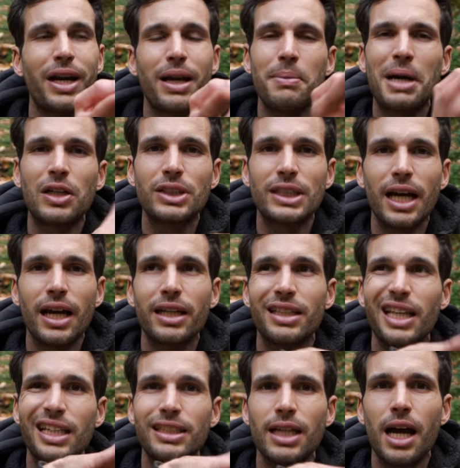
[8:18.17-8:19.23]
when I'm outside,
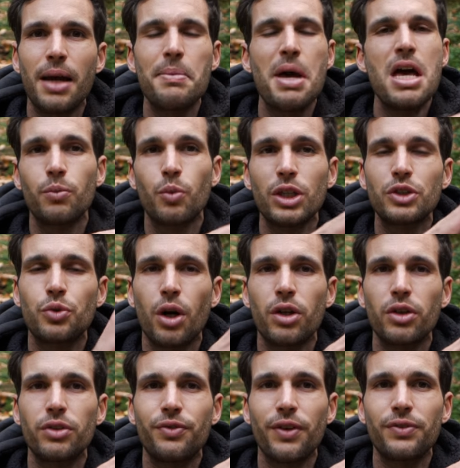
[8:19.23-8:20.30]
daytime, 1
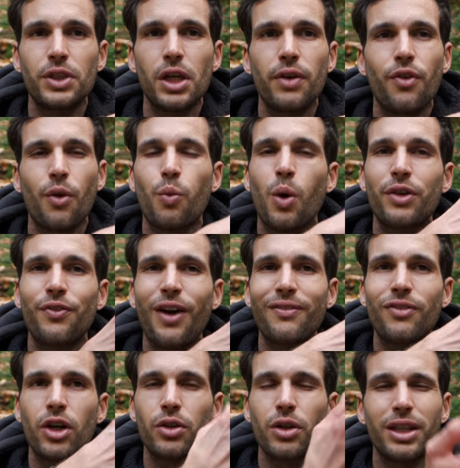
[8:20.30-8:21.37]
250 of a 1
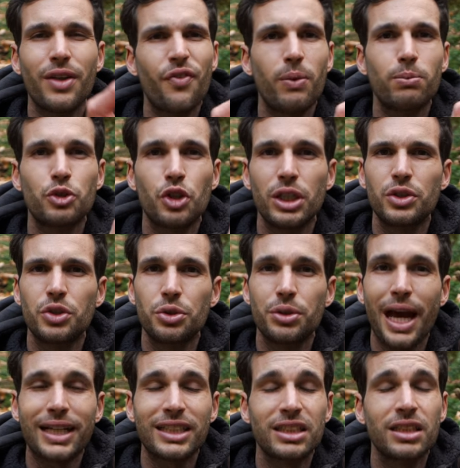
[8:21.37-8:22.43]
500 if I'm trying to shoot
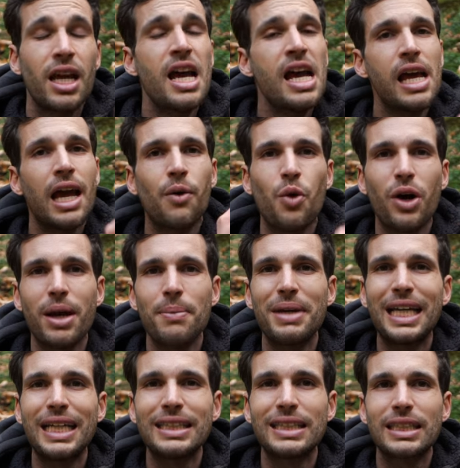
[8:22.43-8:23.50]
action, and when I'm
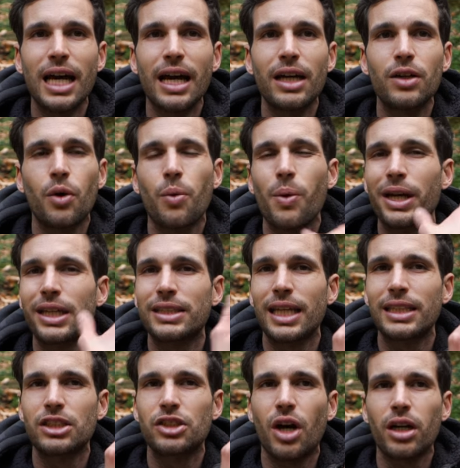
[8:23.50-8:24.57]
inside or when it
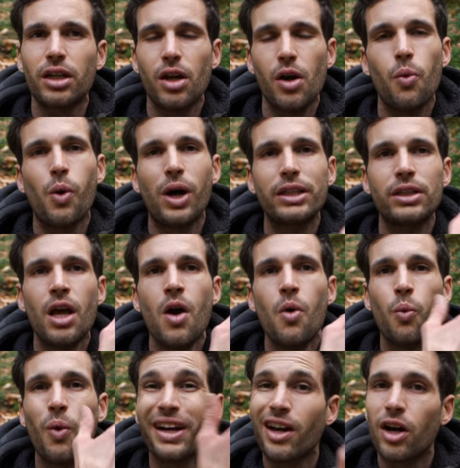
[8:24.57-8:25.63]
gets darker, 1
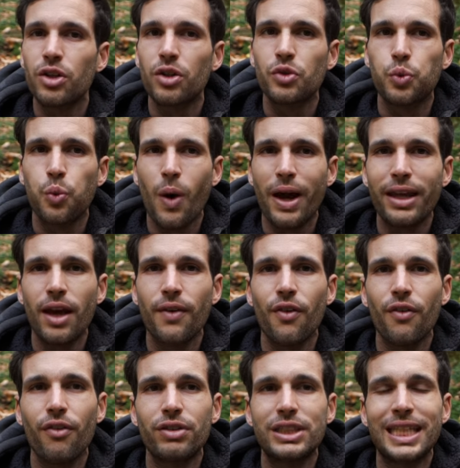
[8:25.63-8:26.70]
120 of
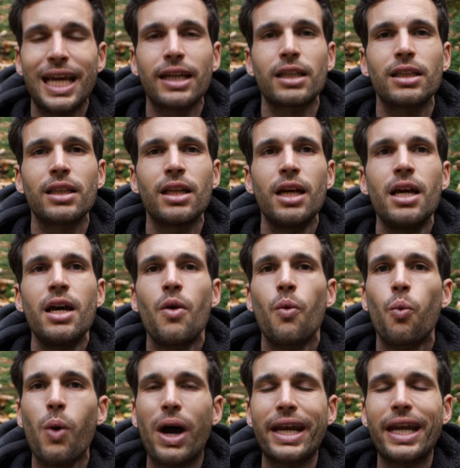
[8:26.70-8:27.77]
a second
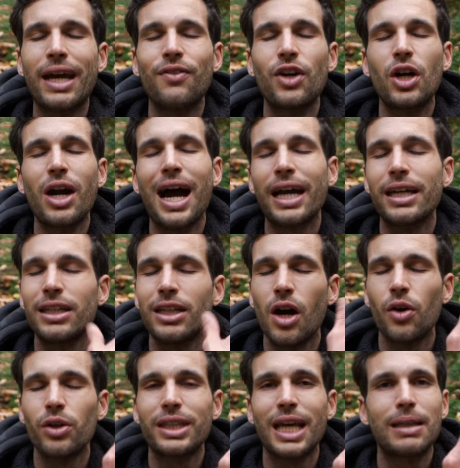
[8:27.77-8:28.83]
whenever I
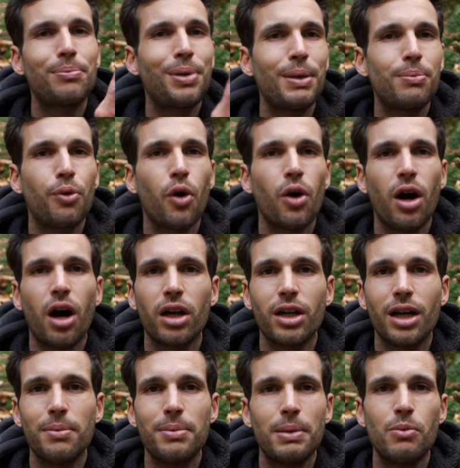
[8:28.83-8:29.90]
know that people are
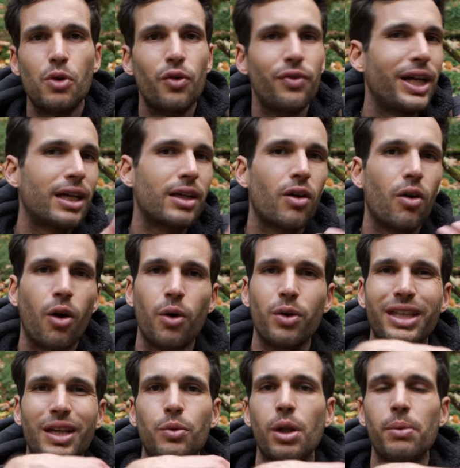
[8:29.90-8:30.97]
gonna be moving or
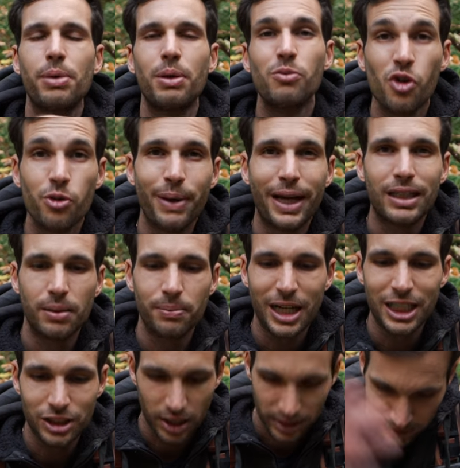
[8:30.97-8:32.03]
there will be movement in
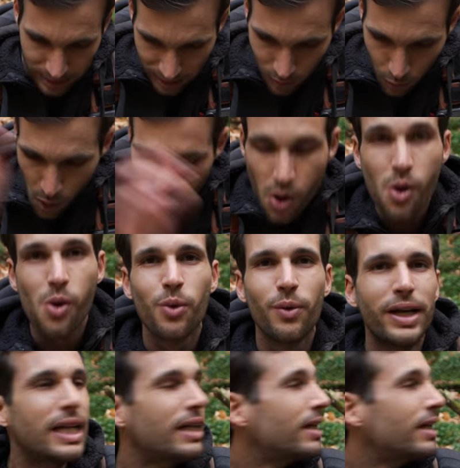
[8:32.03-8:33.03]
my shots. Woohoo!